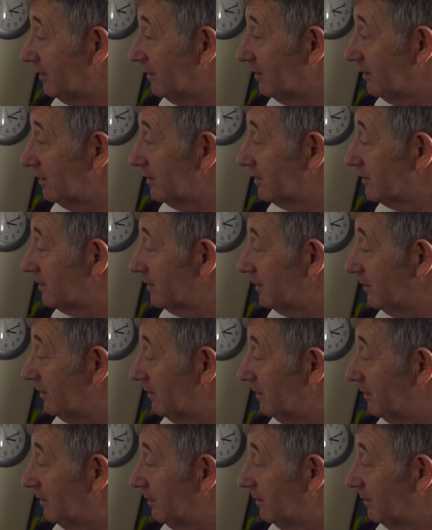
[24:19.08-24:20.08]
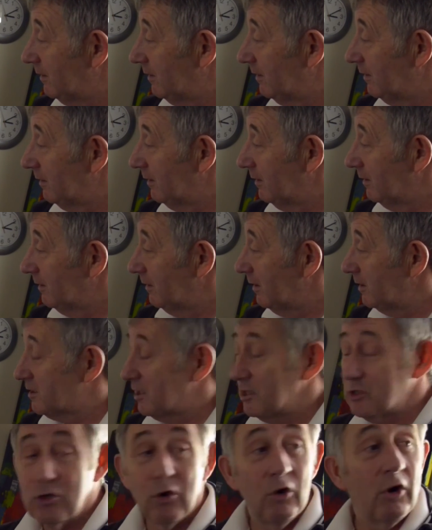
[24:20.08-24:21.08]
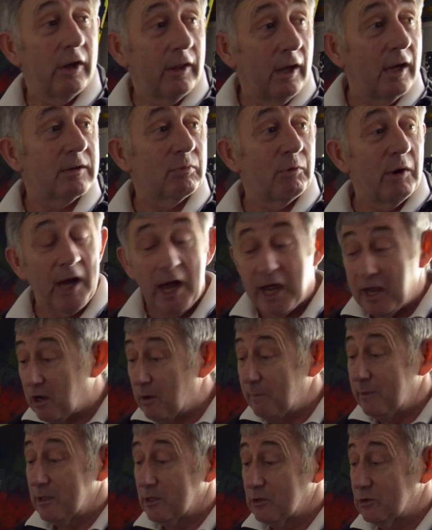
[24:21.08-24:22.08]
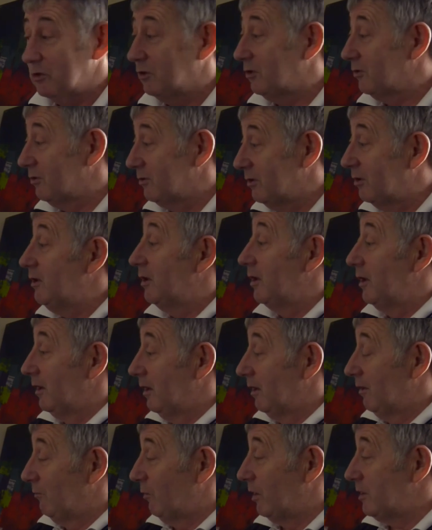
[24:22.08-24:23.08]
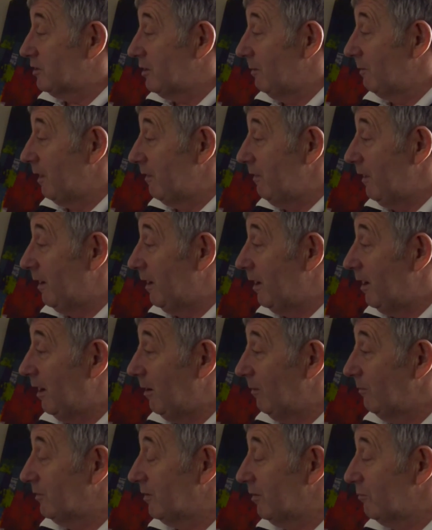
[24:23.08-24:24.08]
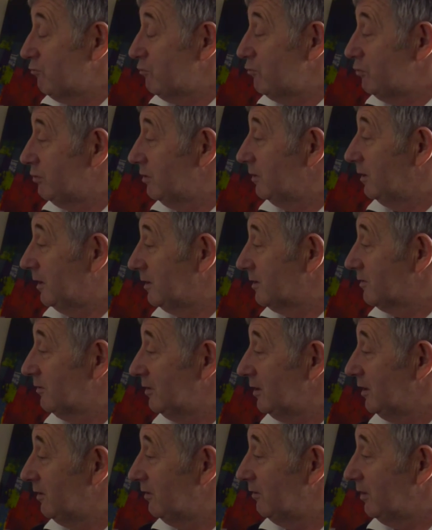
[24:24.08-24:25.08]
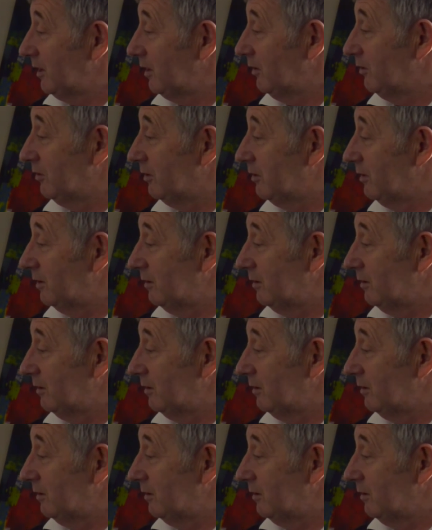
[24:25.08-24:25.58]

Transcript: That's the joy. That's why I come to the studio. When something like that happens, that's really, really good.